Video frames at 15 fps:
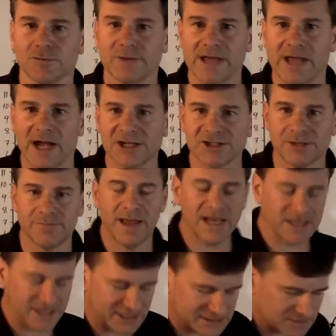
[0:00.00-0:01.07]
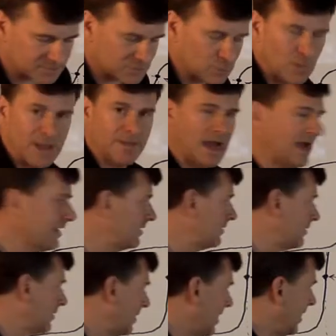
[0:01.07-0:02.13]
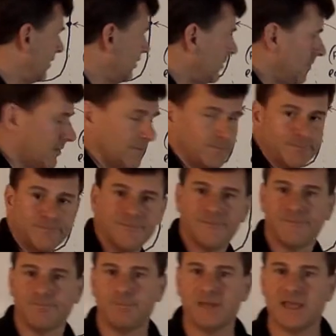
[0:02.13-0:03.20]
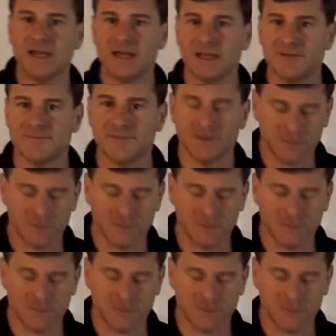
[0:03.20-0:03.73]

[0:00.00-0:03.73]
reaction mechanisms way back in your beginning of the